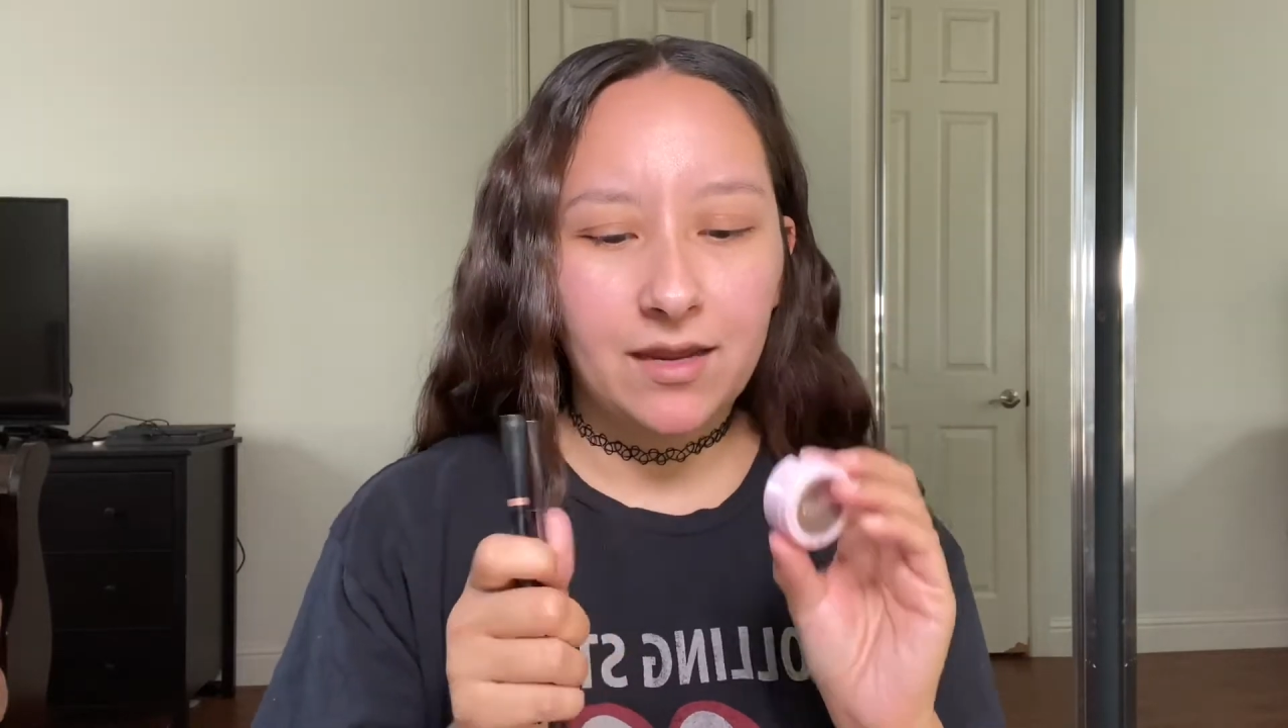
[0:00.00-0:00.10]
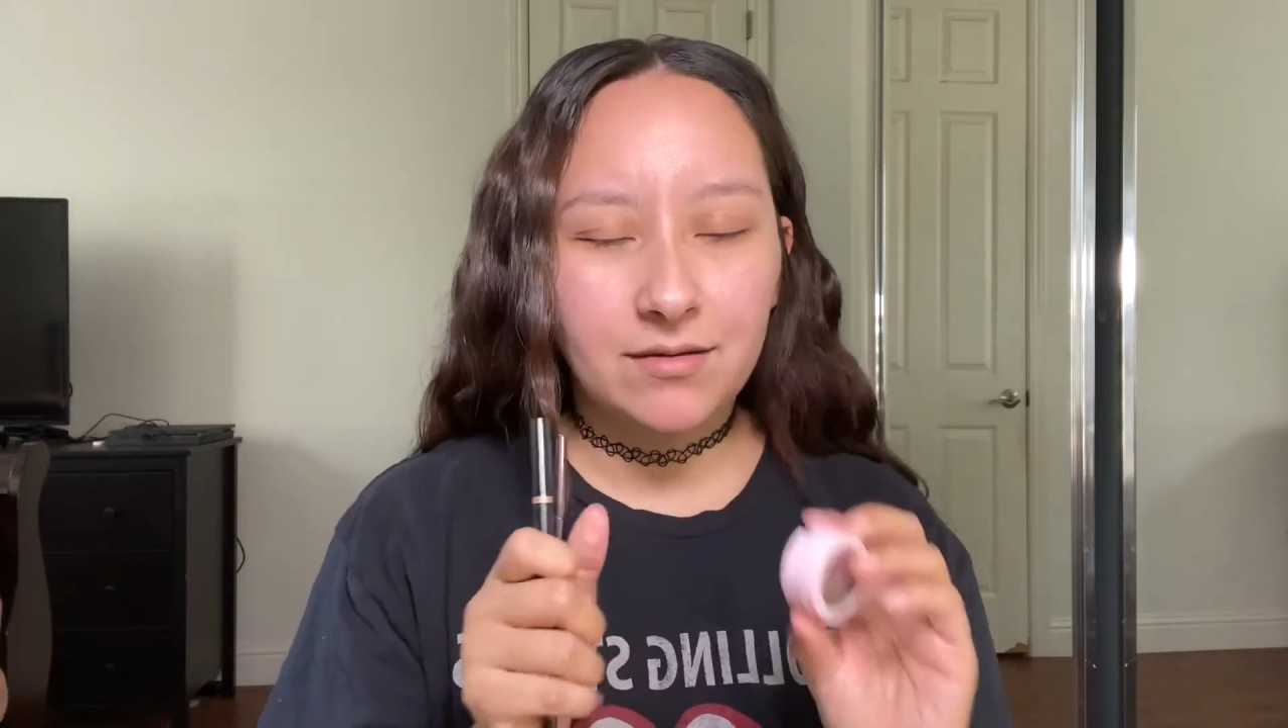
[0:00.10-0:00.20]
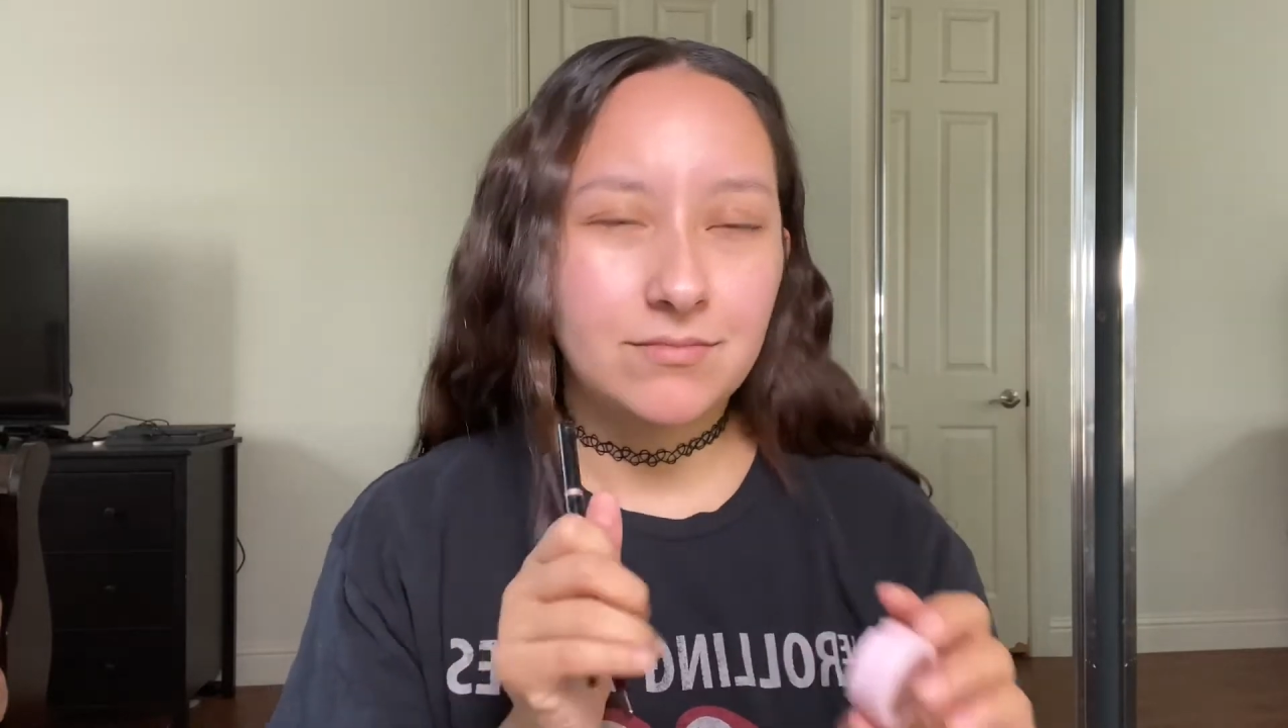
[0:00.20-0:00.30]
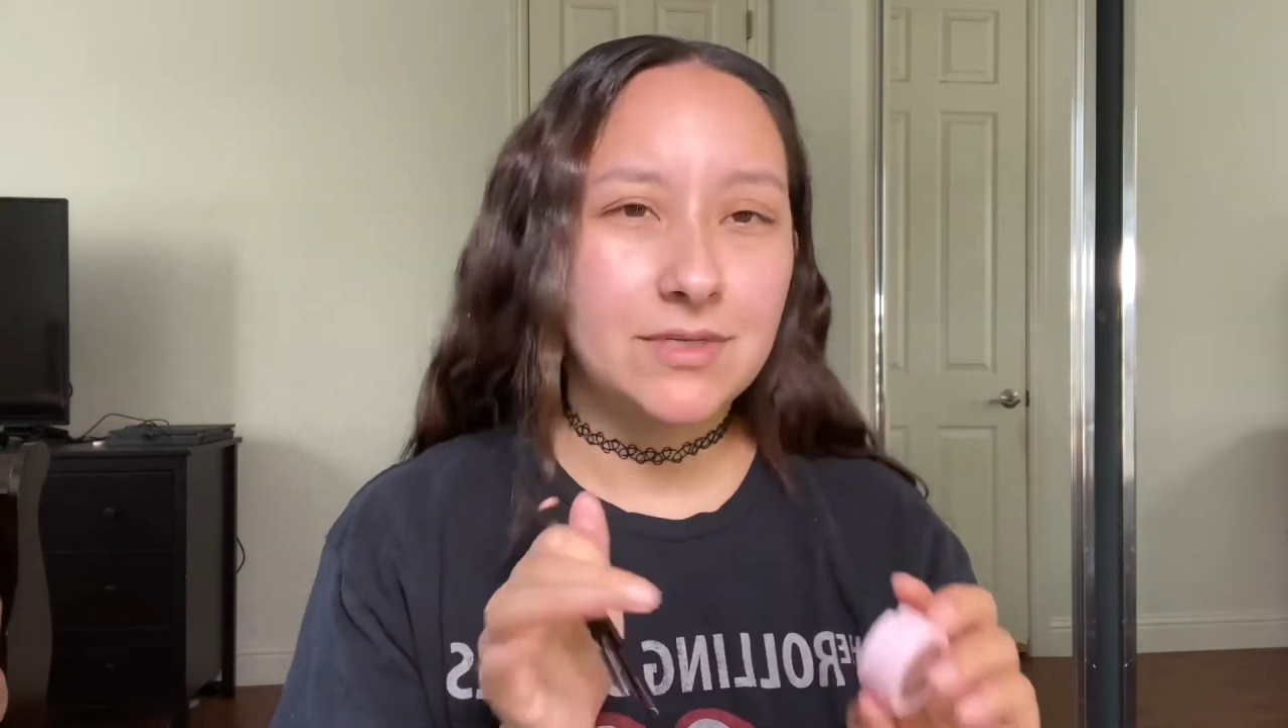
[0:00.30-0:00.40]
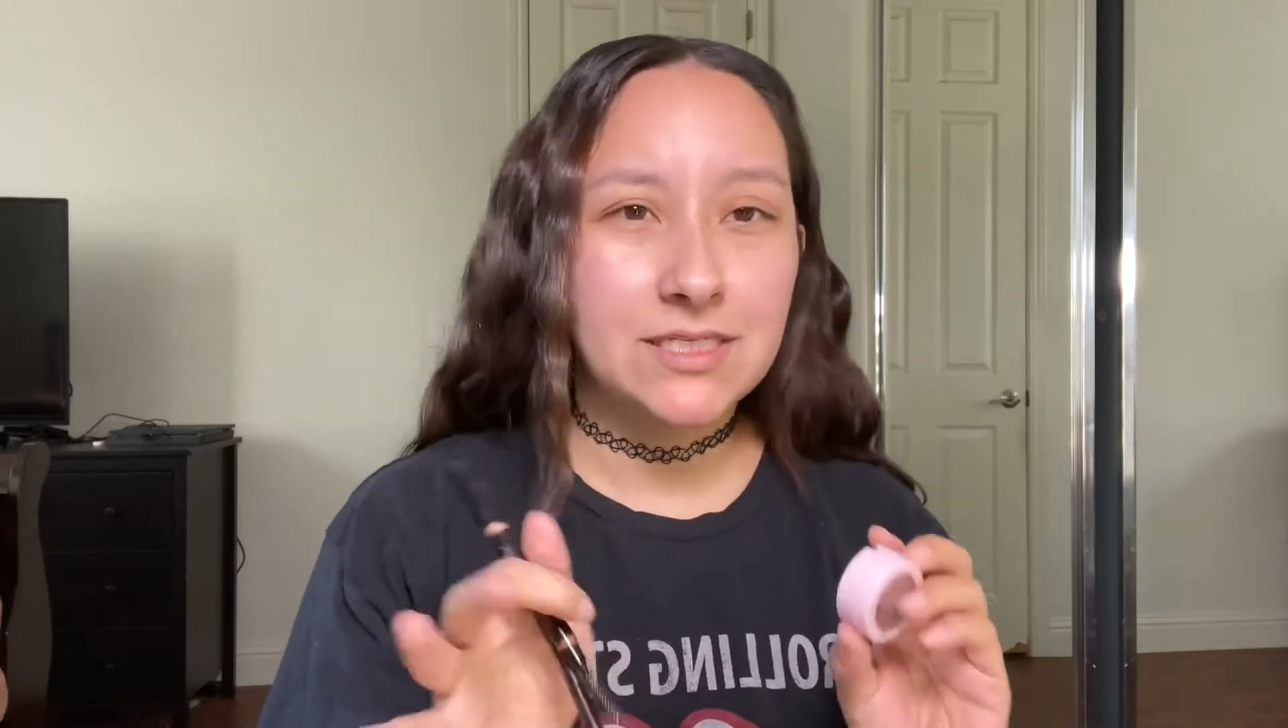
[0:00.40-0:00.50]

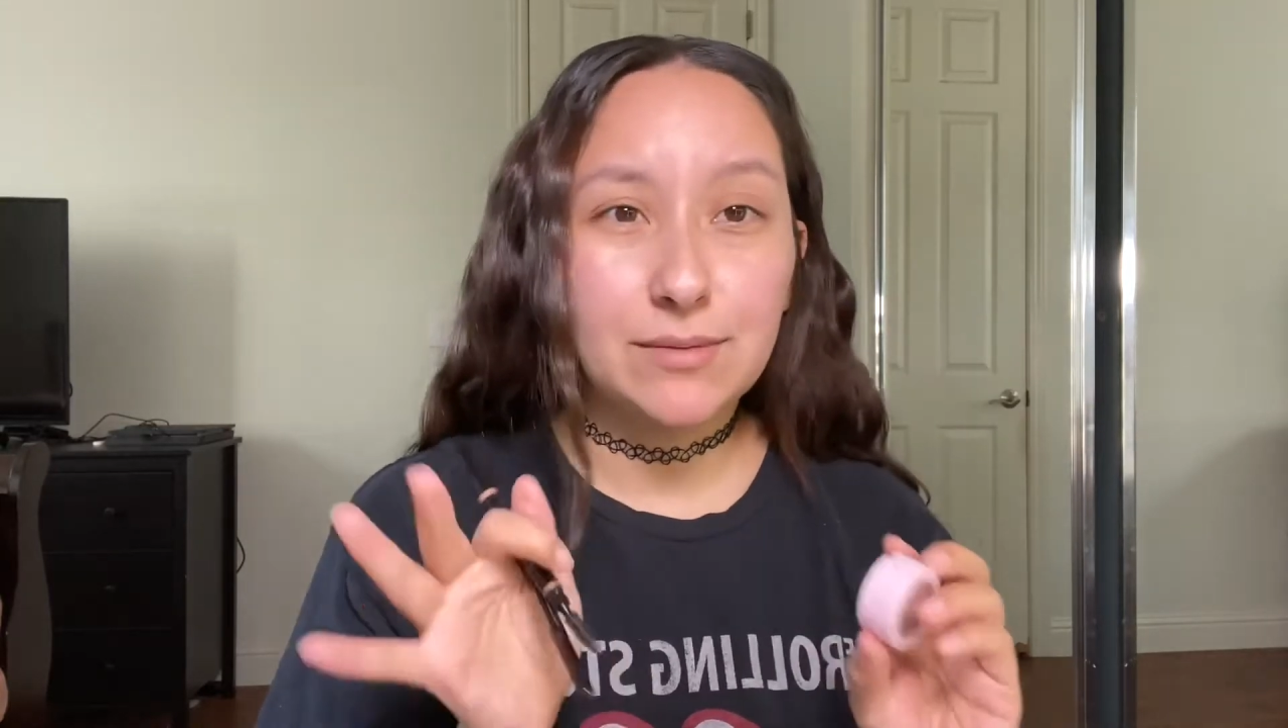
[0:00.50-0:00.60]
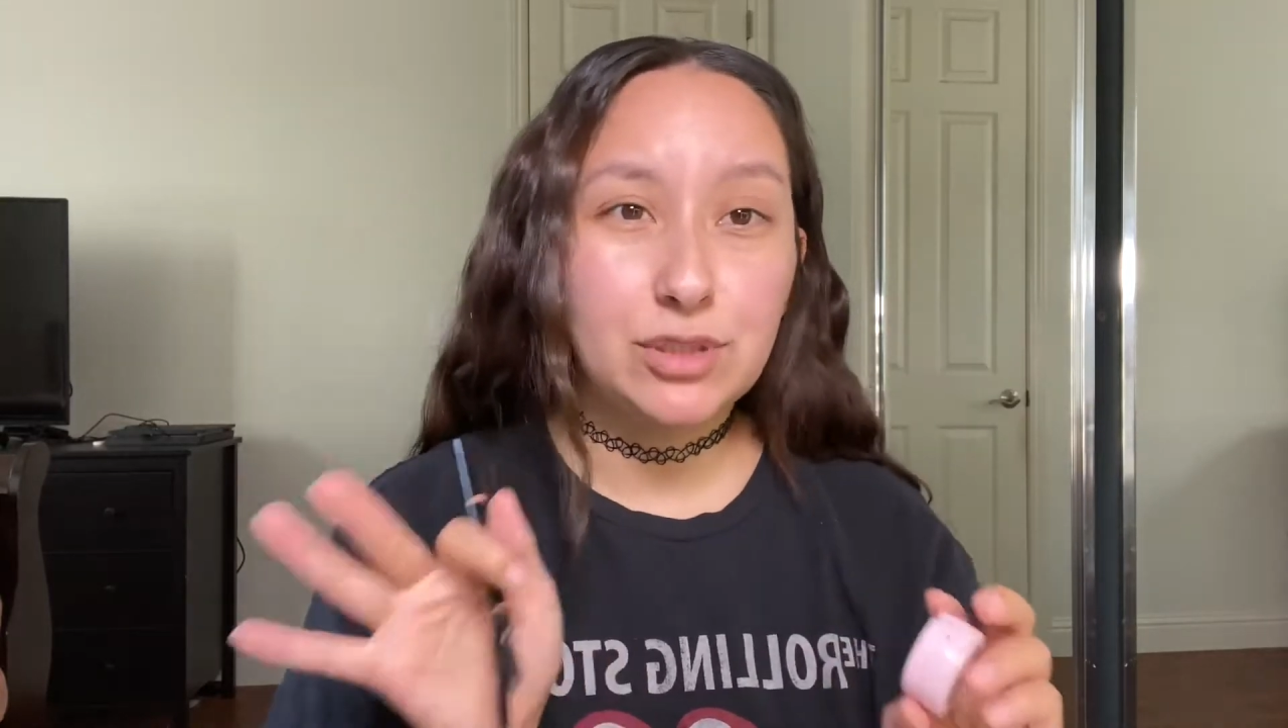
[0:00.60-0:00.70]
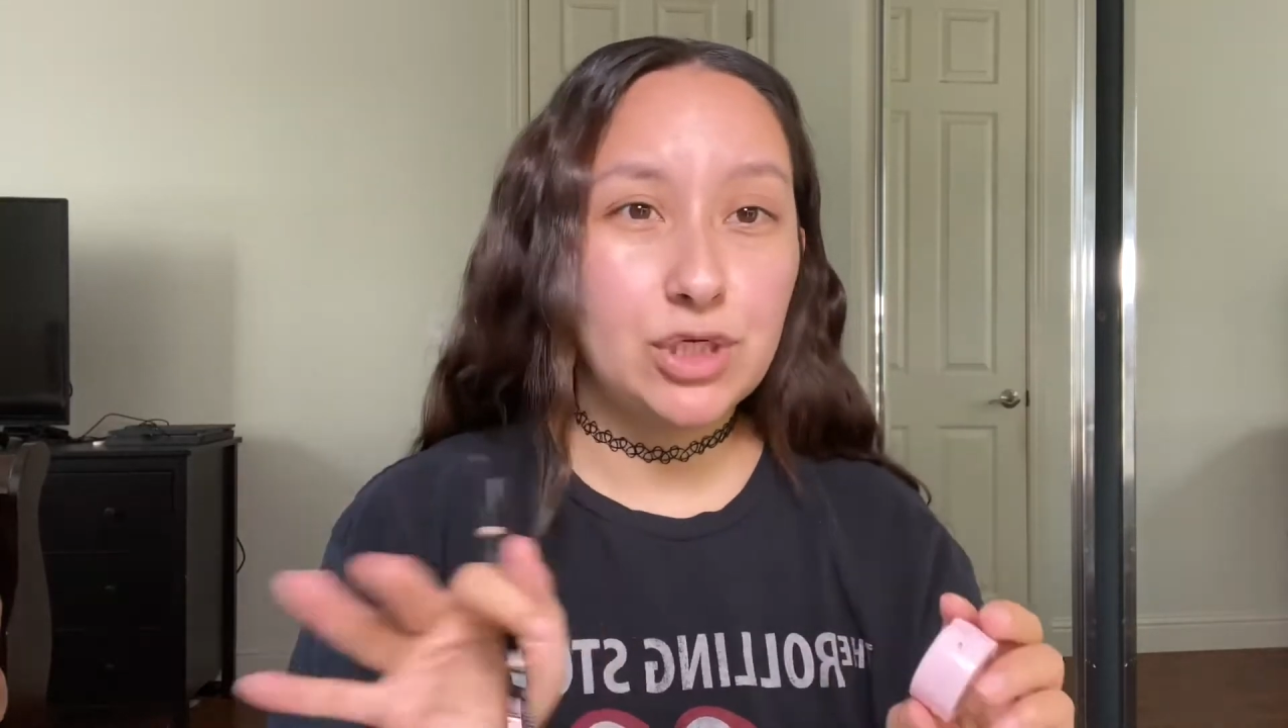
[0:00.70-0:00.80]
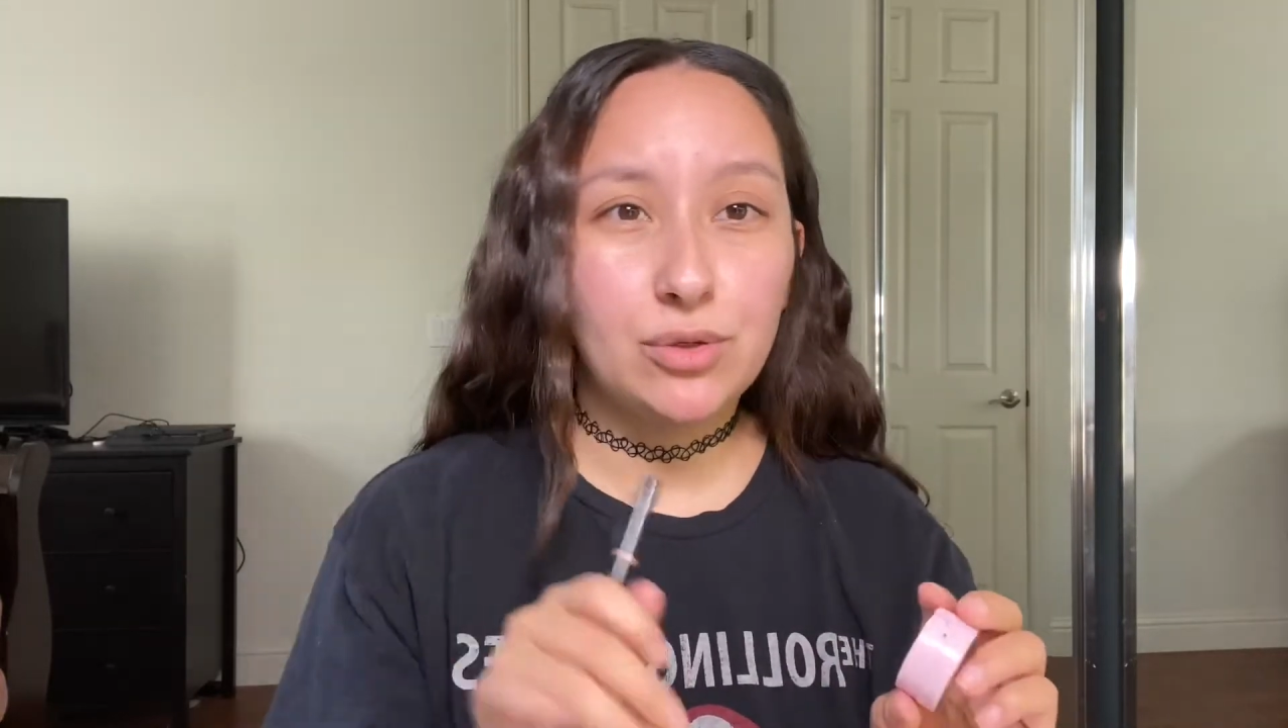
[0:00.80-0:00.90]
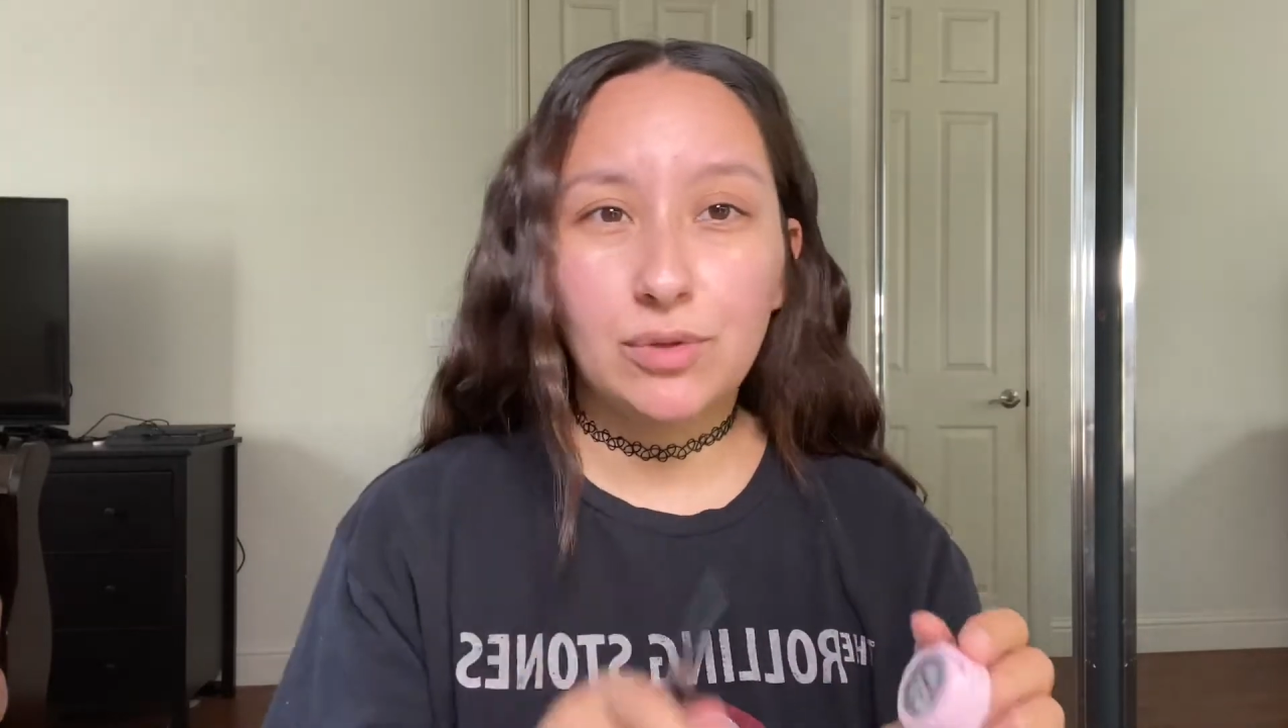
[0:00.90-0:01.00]
it's up to you,